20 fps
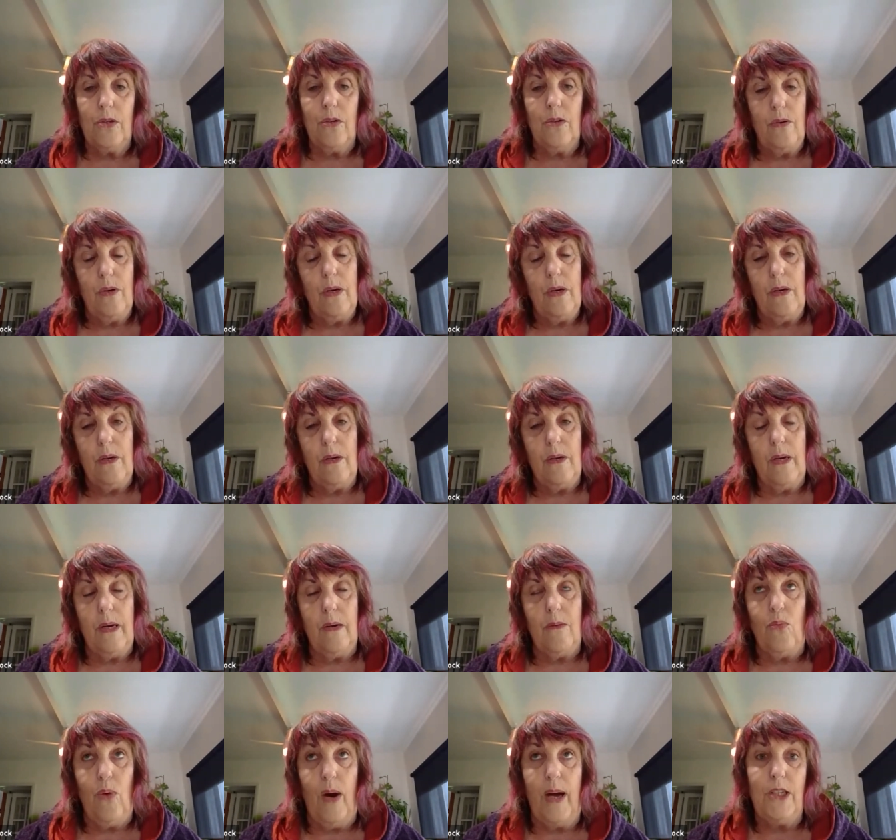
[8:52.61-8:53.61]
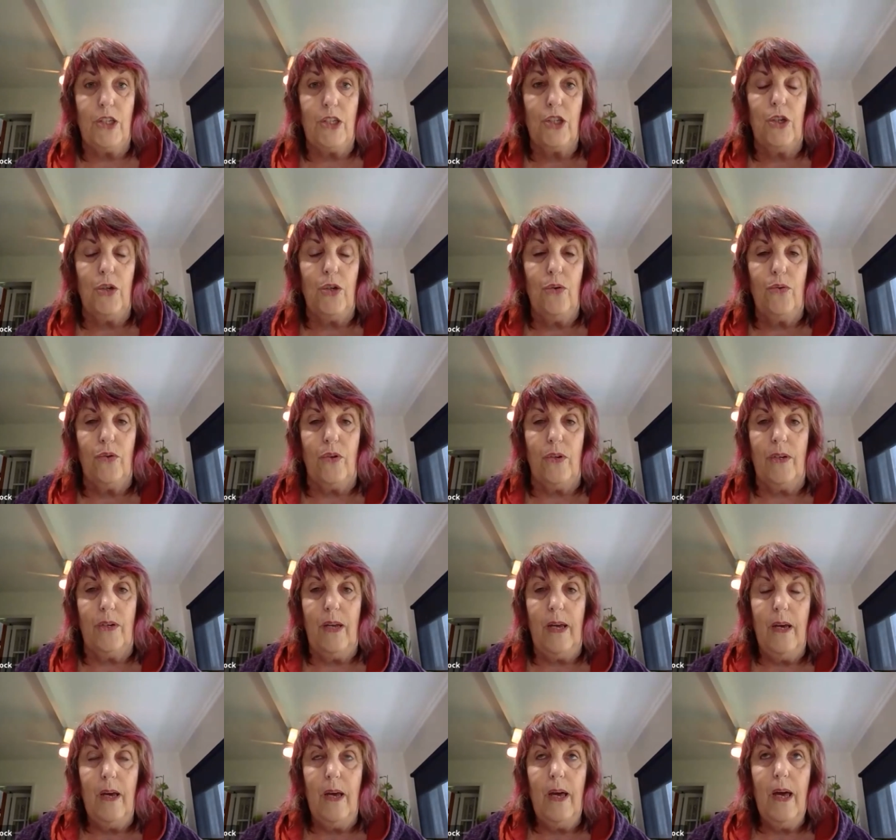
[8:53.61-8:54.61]
to raise
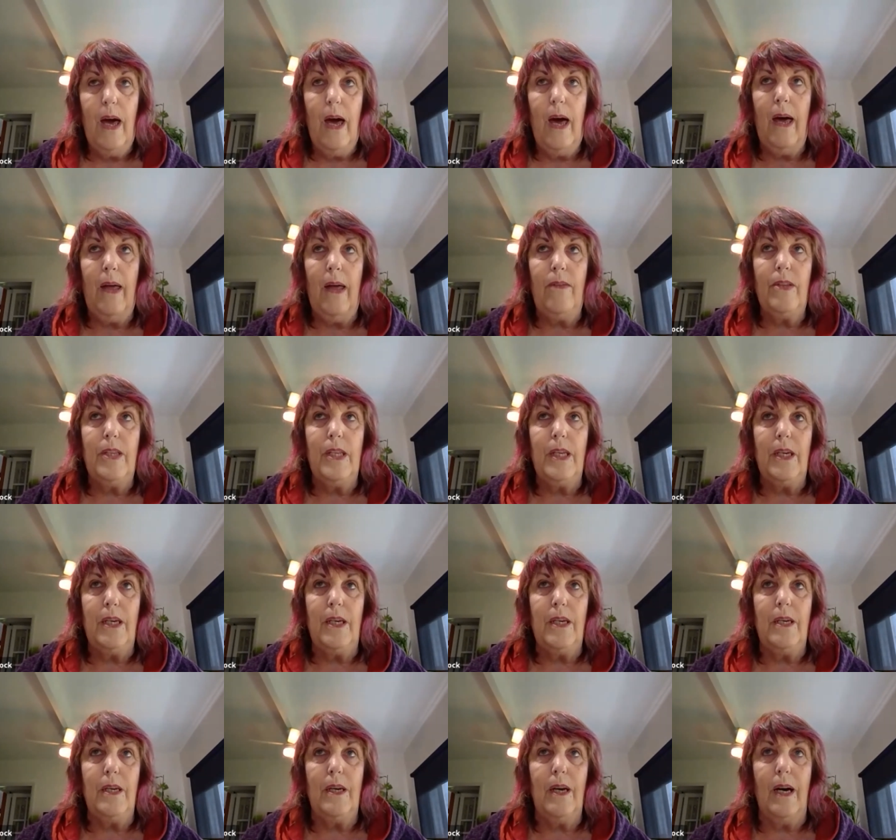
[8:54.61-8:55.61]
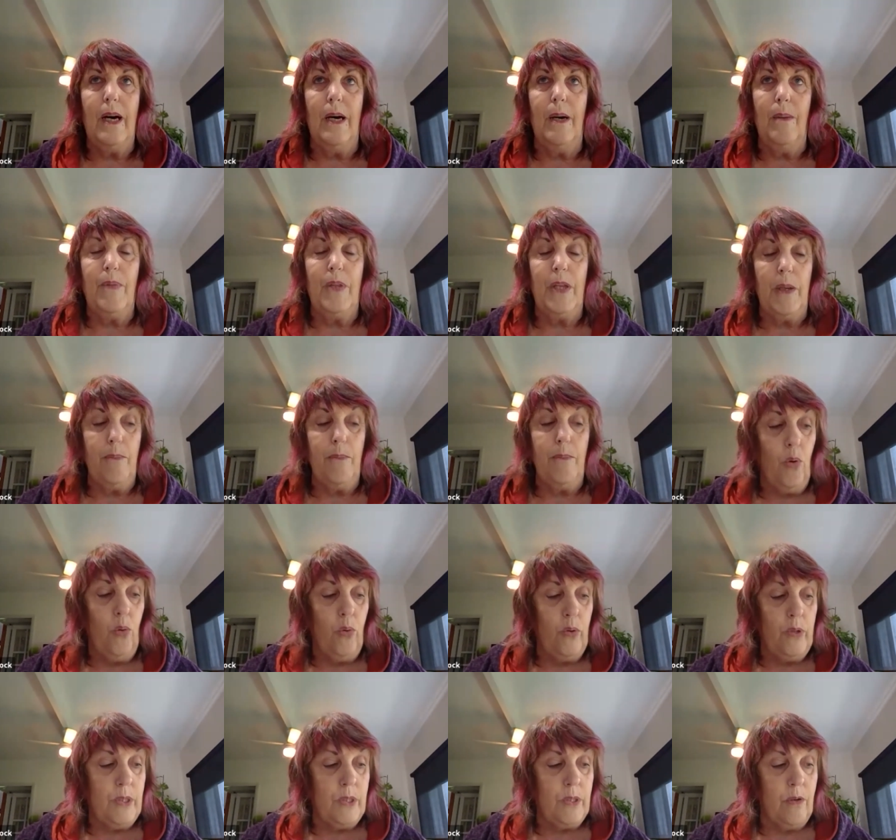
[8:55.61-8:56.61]
children and the
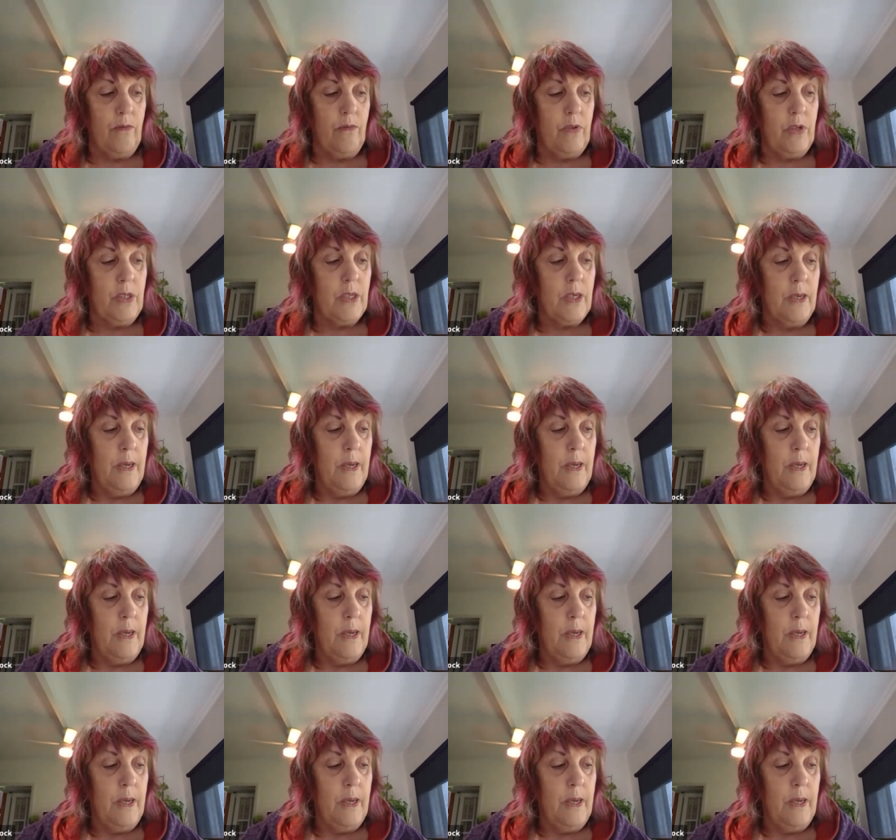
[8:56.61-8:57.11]
importance of it.